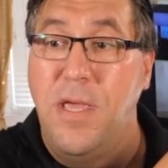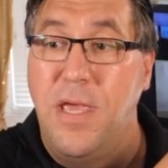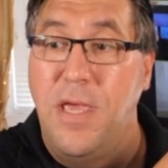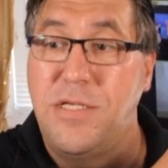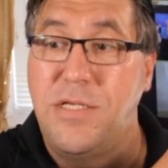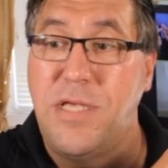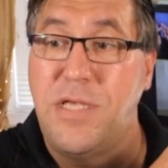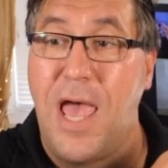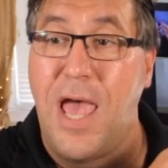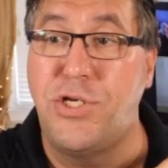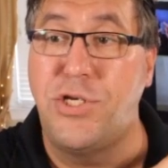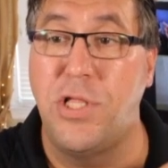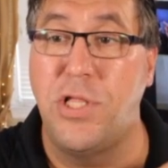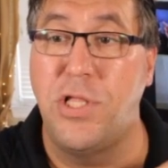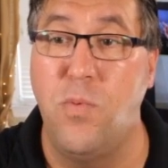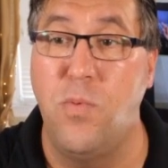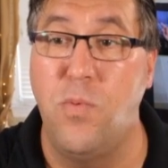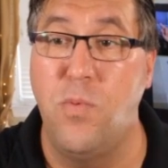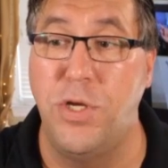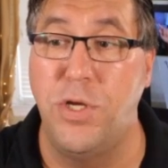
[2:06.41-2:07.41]
is
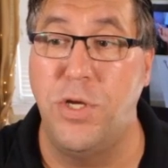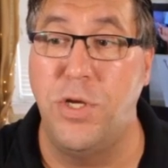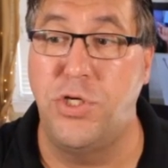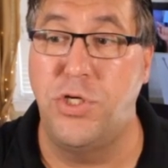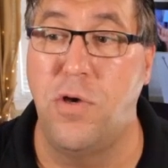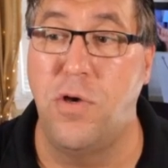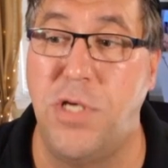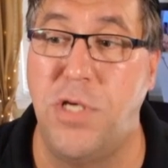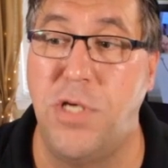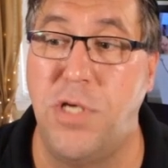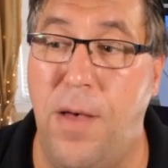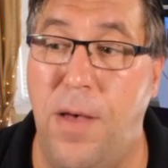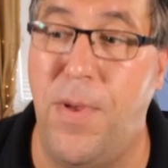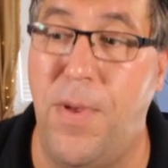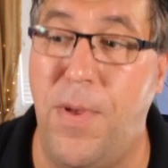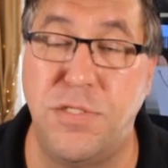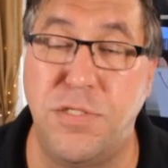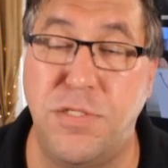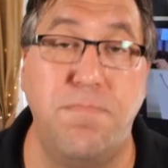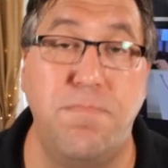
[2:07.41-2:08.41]
actually what shows up
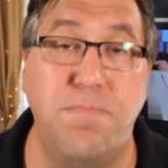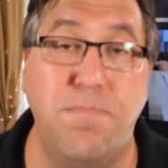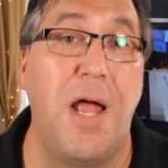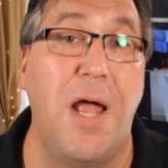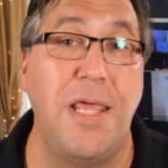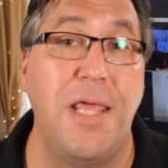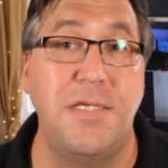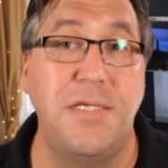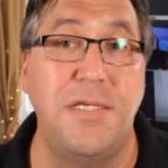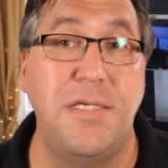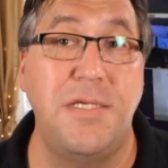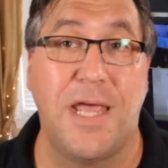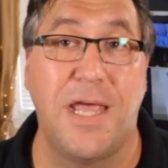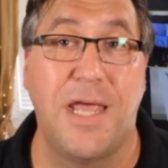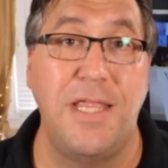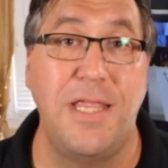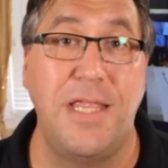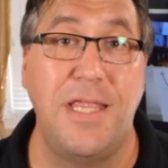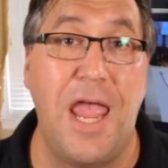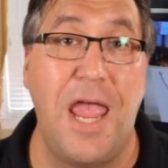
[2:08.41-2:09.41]
as Muddy's
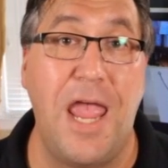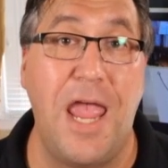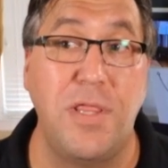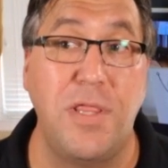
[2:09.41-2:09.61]
second camera.